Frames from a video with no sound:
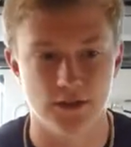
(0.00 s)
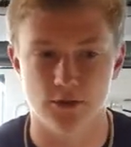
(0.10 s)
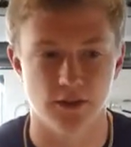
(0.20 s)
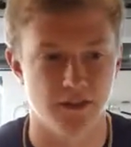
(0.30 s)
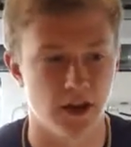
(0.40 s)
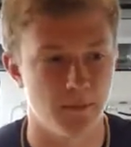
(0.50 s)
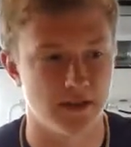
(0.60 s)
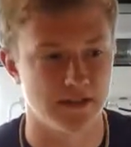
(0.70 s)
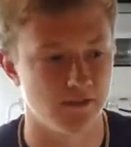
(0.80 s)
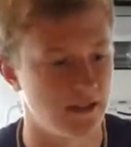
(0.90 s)
a
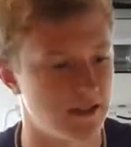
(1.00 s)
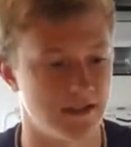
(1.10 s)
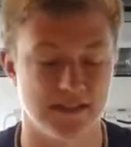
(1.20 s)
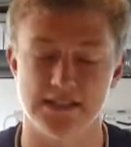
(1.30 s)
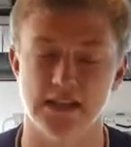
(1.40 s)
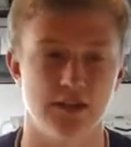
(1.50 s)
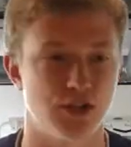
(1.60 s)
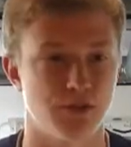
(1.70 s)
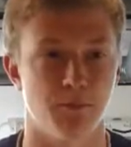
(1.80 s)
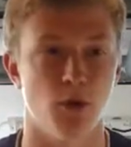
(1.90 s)
therapist and everything. They said it's
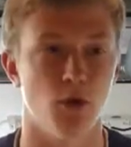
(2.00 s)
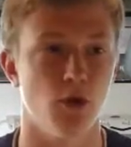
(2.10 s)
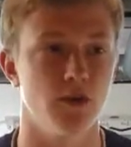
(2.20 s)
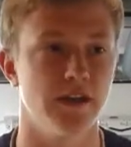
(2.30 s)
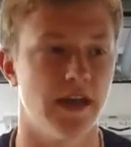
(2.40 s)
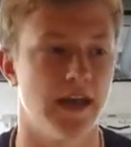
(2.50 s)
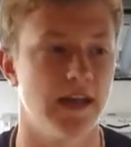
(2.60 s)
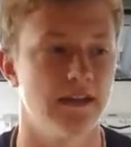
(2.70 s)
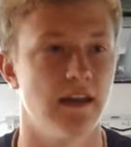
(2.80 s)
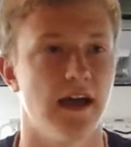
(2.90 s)
just pulled,
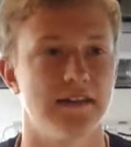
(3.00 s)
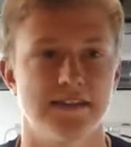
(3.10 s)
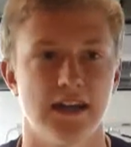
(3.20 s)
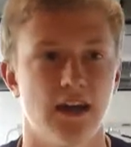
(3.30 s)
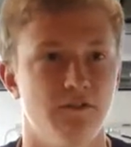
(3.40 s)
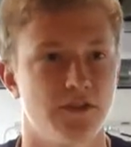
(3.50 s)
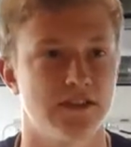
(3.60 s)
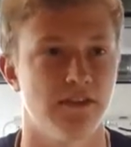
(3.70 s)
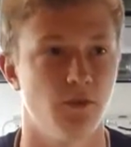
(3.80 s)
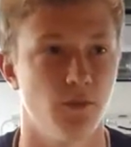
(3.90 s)
and I just sat out for
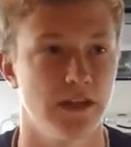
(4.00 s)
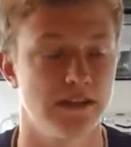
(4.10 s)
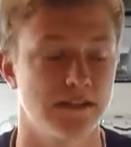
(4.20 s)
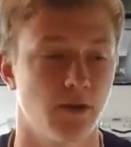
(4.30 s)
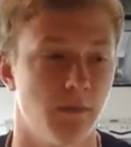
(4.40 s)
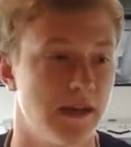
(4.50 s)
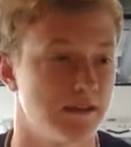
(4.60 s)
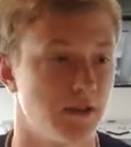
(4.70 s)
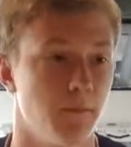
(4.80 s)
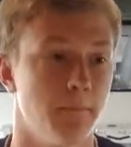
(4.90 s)
7 weeks. So
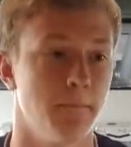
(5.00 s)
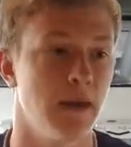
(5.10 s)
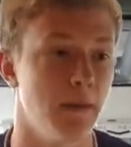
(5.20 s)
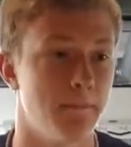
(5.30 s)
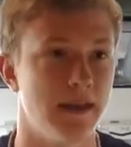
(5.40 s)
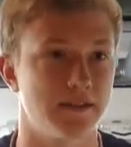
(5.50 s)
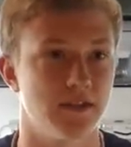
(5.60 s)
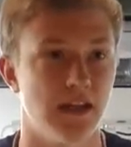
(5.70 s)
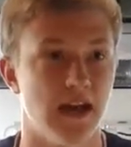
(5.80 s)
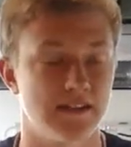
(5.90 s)

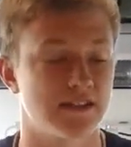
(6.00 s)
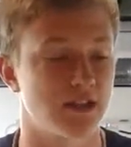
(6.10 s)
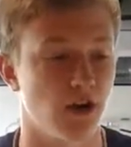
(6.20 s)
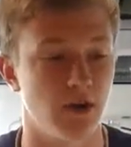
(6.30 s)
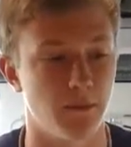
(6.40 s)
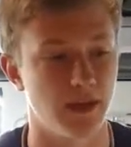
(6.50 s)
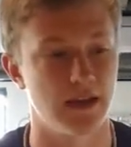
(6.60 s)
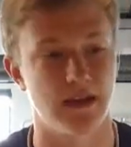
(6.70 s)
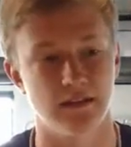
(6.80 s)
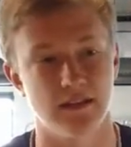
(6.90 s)
basically, I started
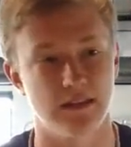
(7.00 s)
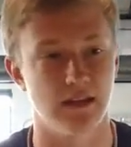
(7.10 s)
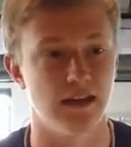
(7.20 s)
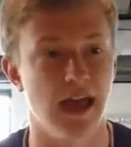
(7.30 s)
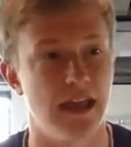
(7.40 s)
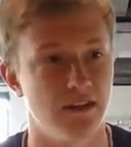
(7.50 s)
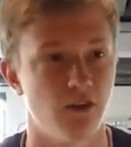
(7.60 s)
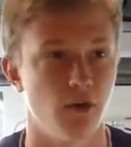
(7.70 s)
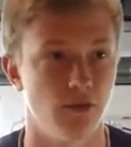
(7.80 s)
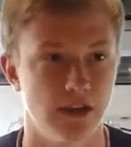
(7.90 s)
playing at the end of
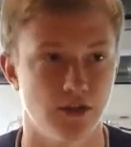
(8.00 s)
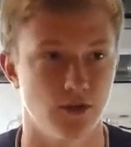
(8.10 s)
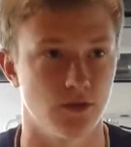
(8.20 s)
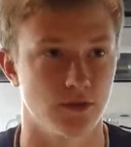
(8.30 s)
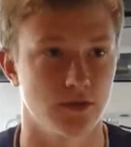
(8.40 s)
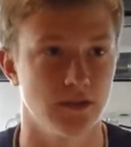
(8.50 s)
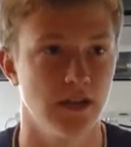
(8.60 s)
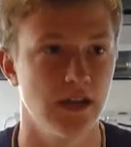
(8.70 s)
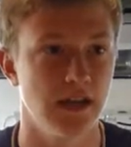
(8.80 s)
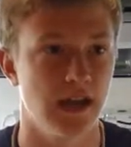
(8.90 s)
our regionals,
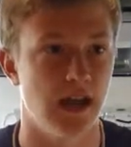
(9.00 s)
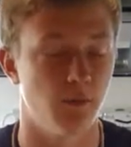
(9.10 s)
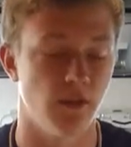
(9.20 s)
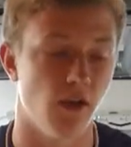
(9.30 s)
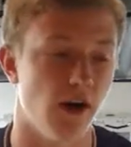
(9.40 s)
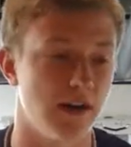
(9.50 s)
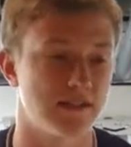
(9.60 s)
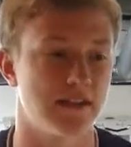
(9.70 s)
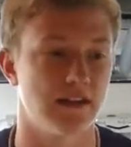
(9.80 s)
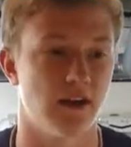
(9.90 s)
and we
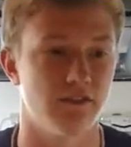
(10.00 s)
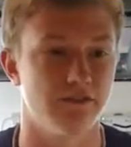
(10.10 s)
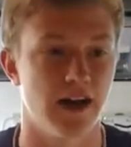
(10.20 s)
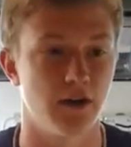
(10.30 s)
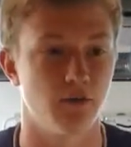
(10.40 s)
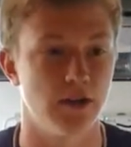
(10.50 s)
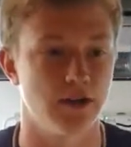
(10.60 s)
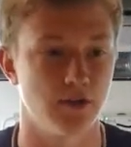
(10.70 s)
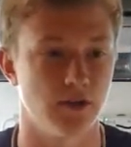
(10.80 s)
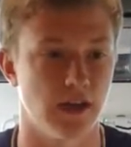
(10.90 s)
lost in our final
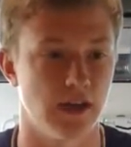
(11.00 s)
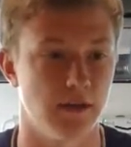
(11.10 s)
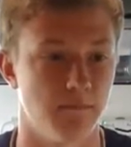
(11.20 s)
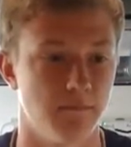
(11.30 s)
regional game